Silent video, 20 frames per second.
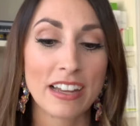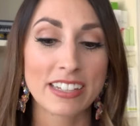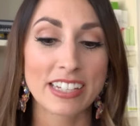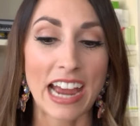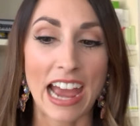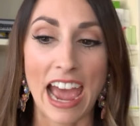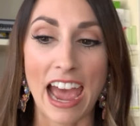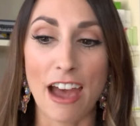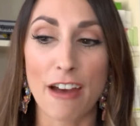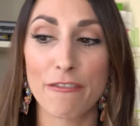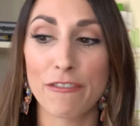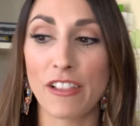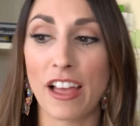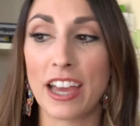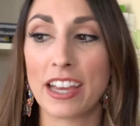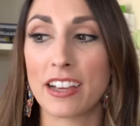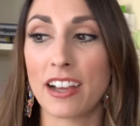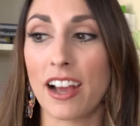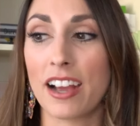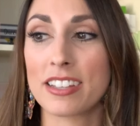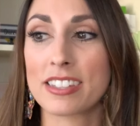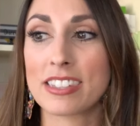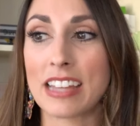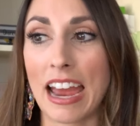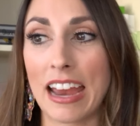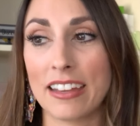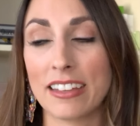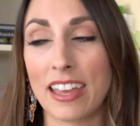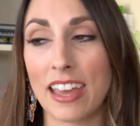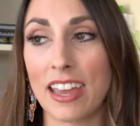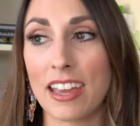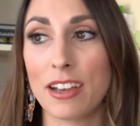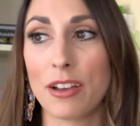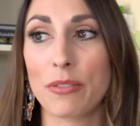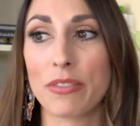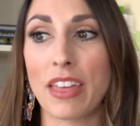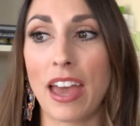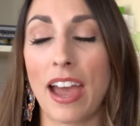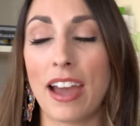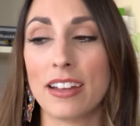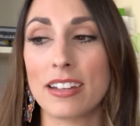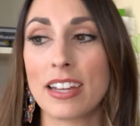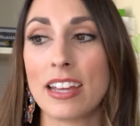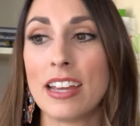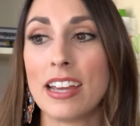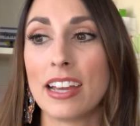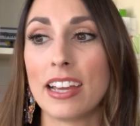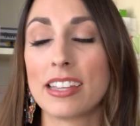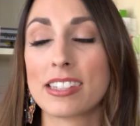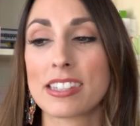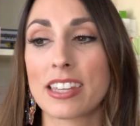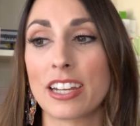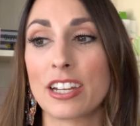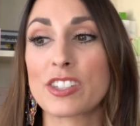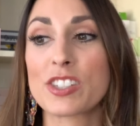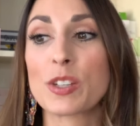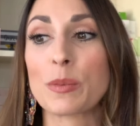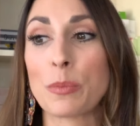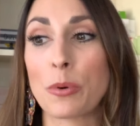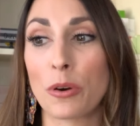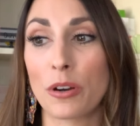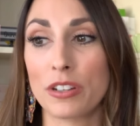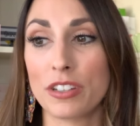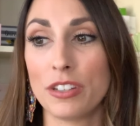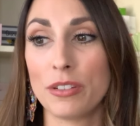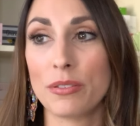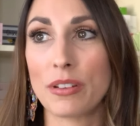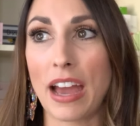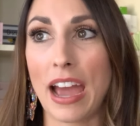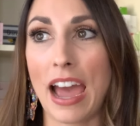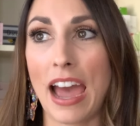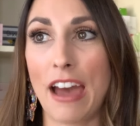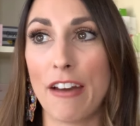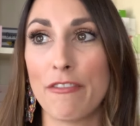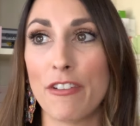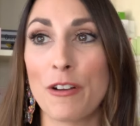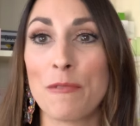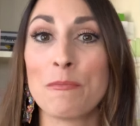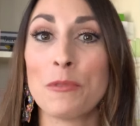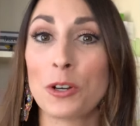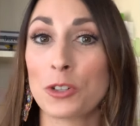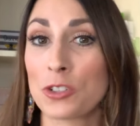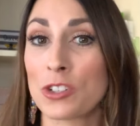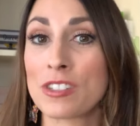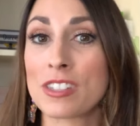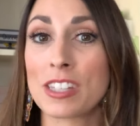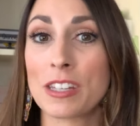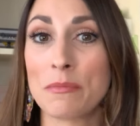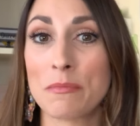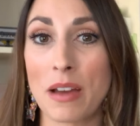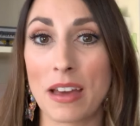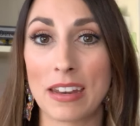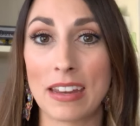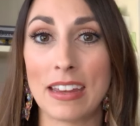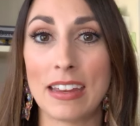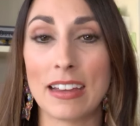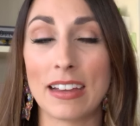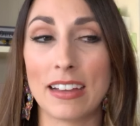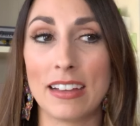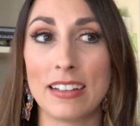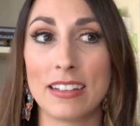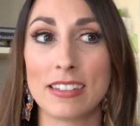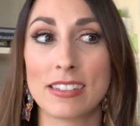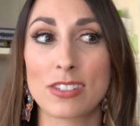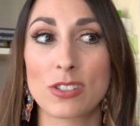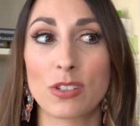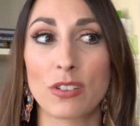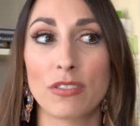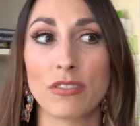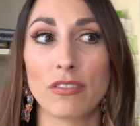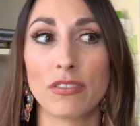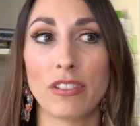to have like a side gig that is going to support you to have emergency money is